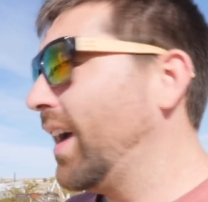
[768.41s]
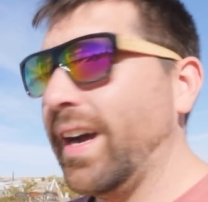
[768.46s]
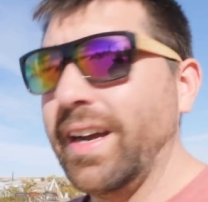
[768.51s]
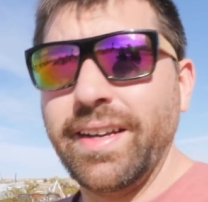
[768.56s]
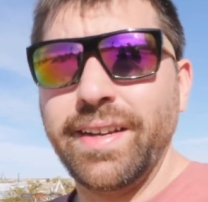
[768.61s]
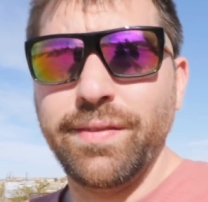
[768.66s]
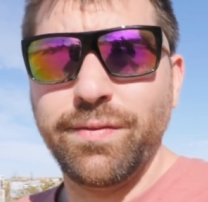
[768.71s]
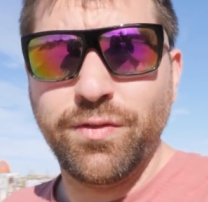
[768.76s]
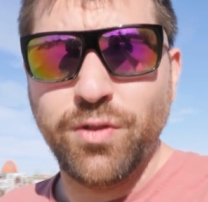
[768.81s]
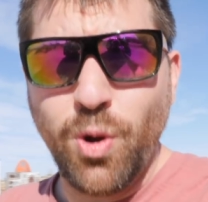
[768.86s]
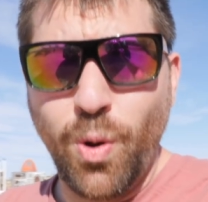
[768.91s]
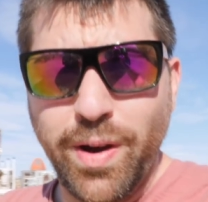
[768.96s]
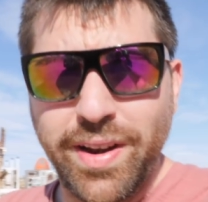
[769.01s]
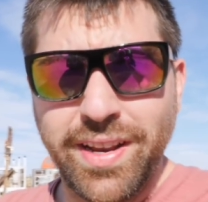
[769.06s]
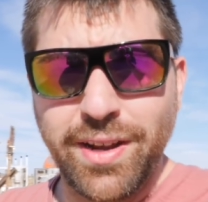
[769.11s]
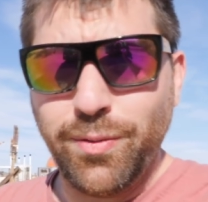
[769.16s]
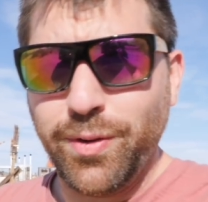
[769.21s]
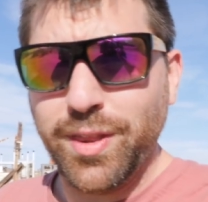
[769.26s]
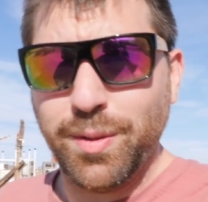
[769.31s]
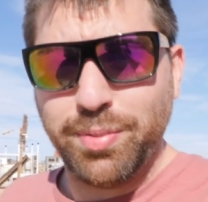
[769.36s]
I have no
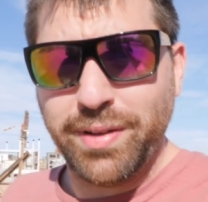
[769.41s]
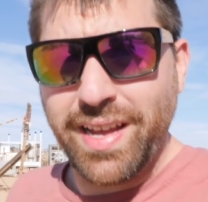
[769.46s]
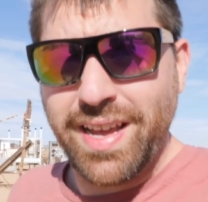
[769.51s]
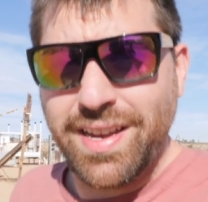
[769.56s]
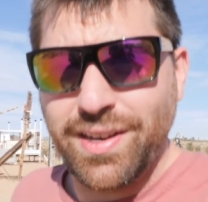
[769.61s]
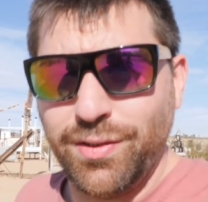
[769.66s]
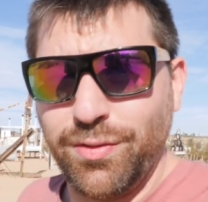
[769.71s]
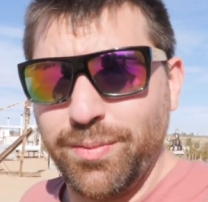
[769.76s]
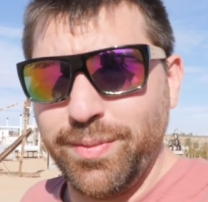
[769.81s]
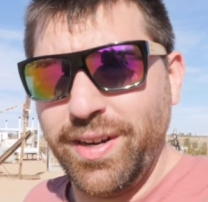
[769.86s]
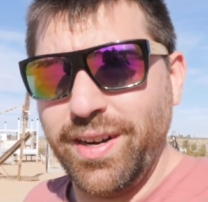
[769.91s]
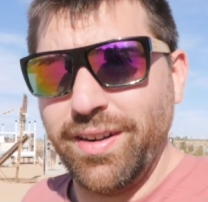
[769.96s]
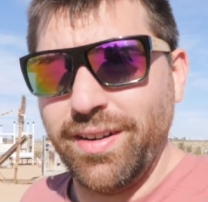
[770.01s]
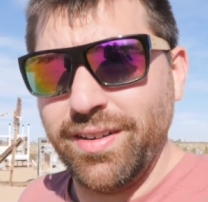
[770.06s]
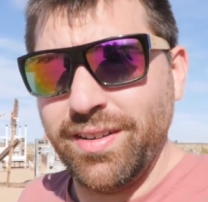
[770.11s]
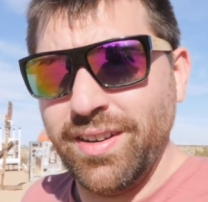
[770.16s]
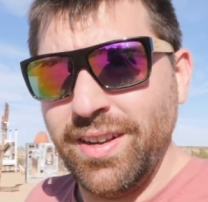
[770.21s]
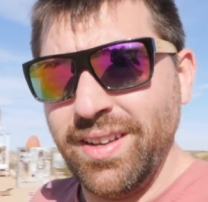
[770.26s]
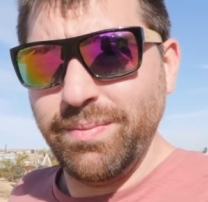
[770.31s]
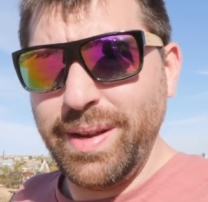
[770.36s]
idea what the plan is from here.
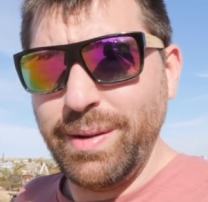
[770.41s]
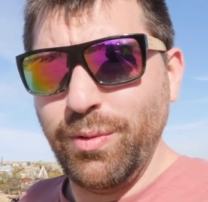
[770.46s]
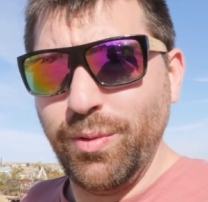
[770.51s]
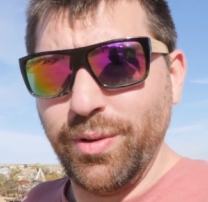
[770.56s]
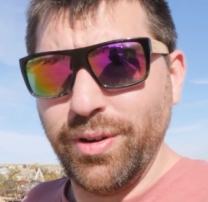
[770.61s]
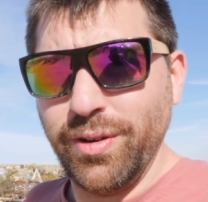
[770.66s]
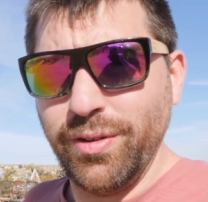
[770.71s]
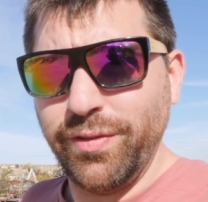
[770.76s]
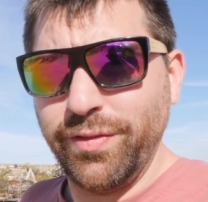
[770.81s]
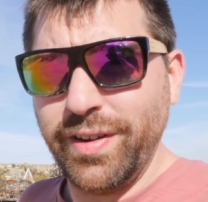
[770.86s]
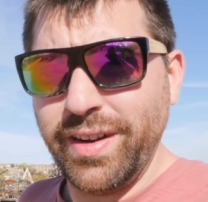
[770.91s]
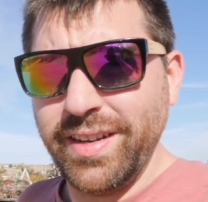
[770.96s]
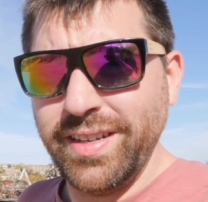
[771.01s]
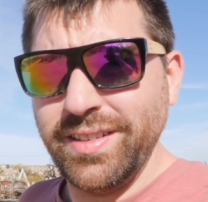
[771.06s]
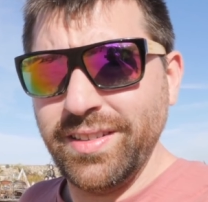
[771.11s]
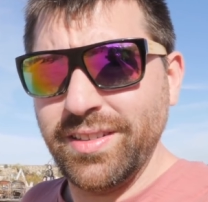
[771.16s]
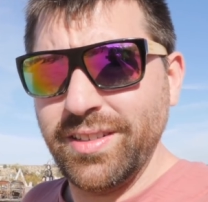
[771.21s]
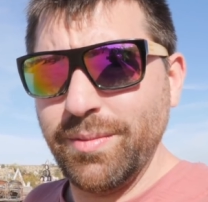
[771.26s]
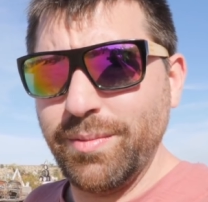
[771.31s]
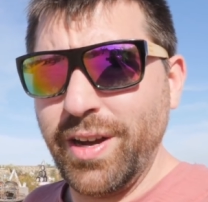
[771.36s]
Maybe we'll go
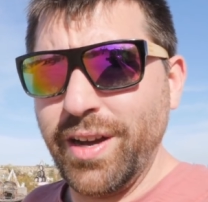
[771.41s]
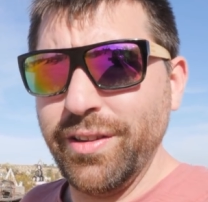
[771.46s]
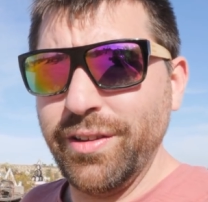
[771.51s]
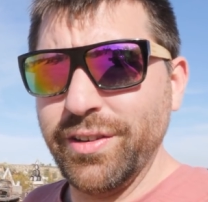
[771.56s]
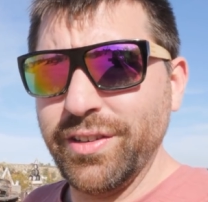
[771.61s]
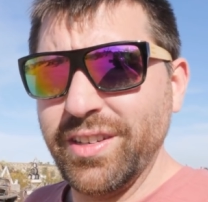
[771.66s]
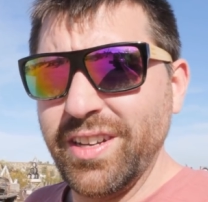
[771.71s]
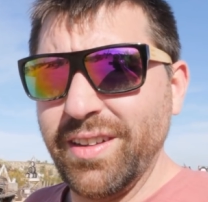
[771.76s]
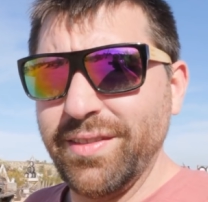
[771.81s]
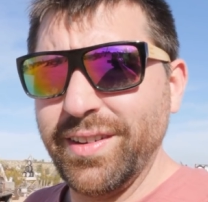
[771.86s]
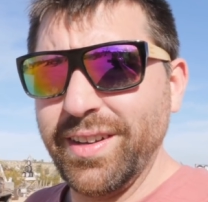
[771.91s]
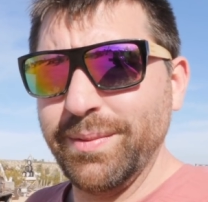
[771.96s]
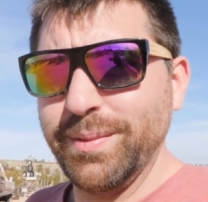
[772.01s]
find some other stuff.